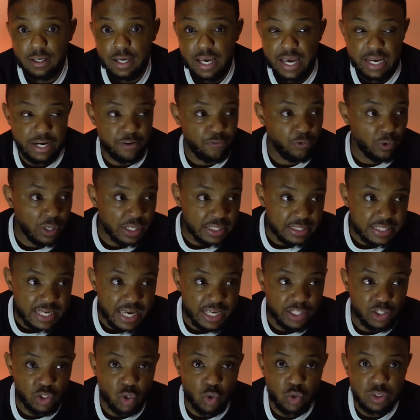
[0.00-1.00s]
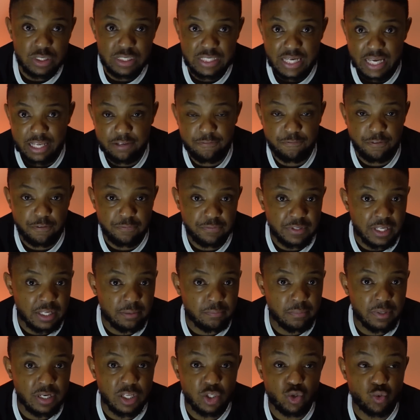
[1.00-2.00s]
And if we can take those 10,
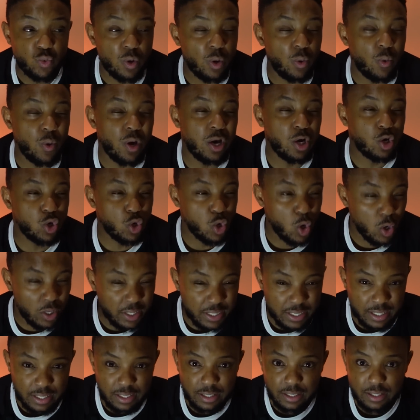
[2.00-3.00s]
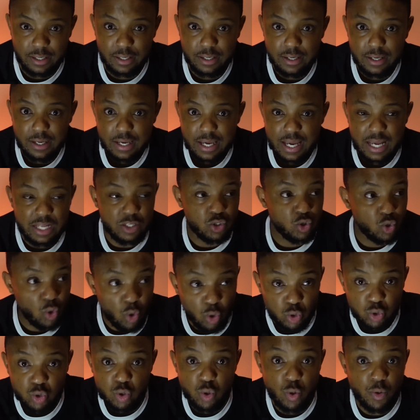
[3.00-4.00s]
15 minutes where we are rocking and
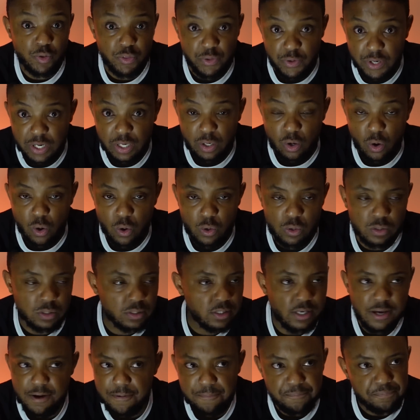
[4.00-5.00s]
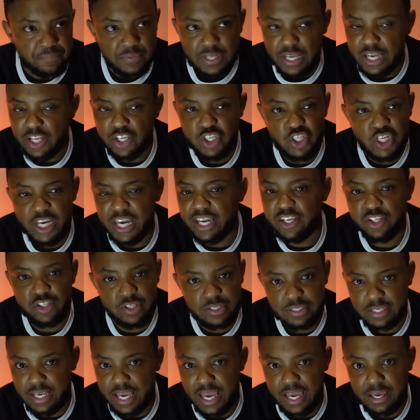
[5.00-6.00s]
score 2 or 3 goals, it
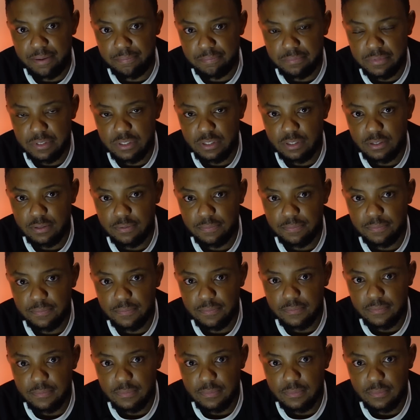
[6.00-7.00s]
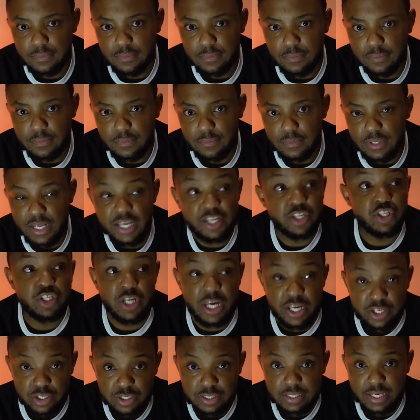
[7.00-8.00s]
changes games. It
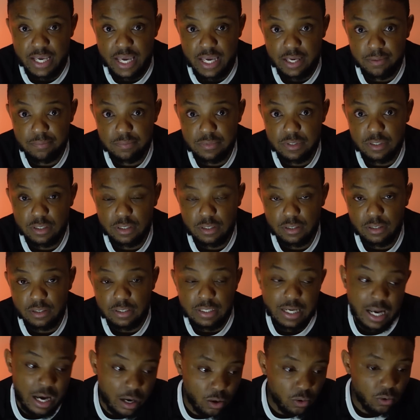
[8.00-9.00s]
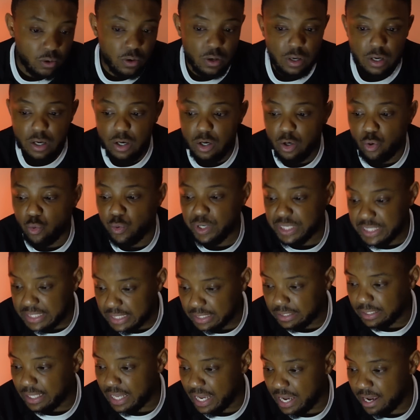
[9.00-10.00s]
changes games. Now, we
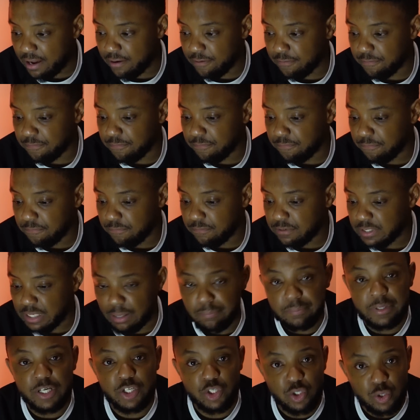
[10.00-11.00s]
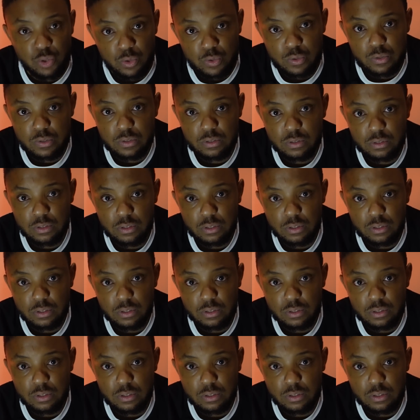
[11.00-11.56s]
still have some issues.